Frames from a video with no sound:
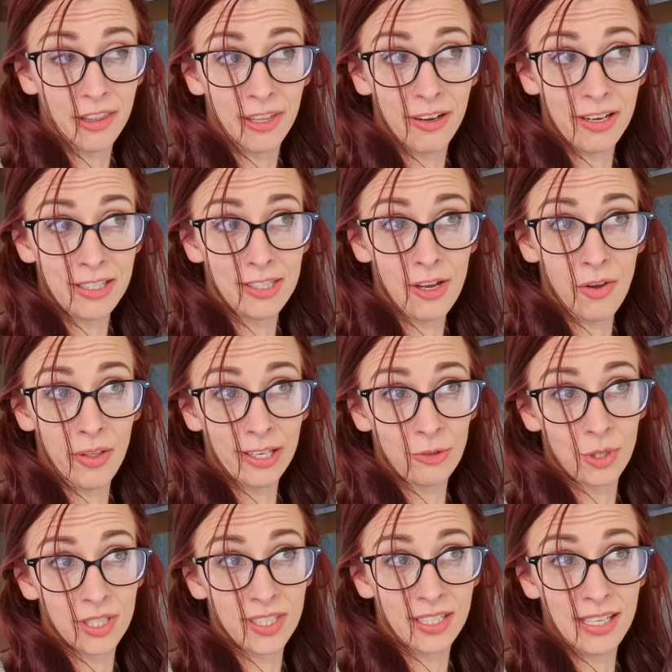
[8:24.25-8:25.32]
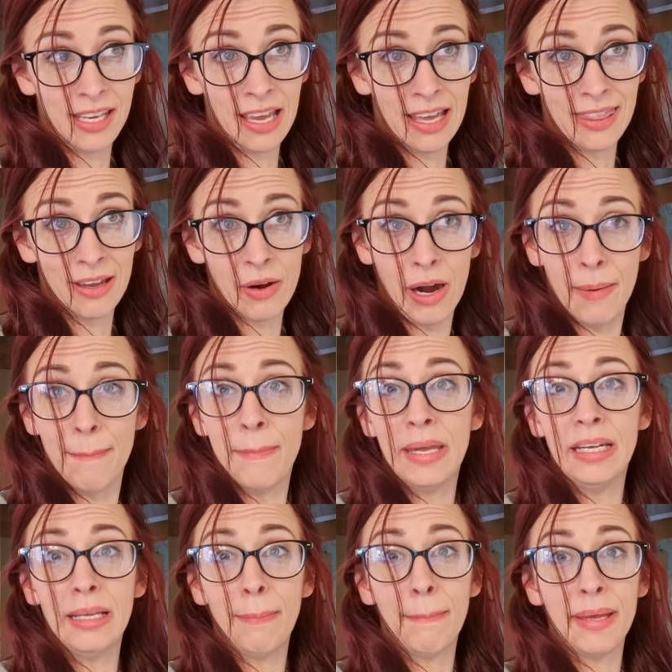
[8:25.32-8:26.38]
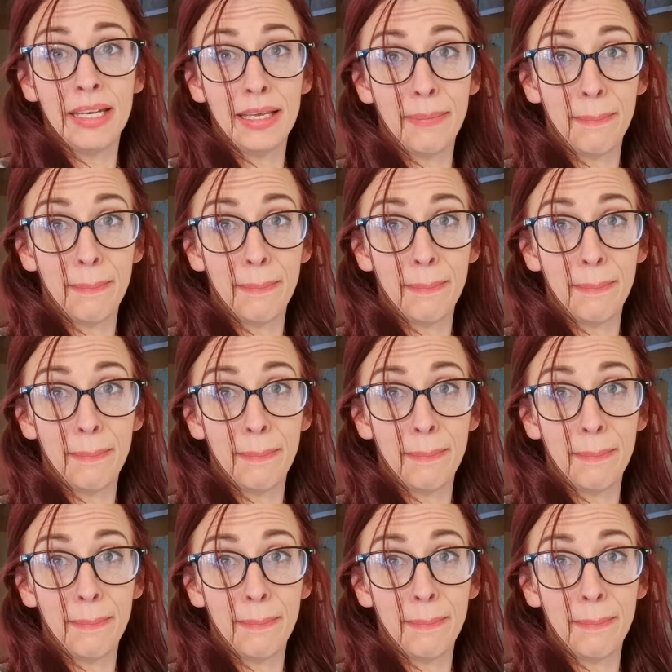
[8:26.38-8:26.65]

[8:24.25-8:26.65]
There is no electricity and there are many, many,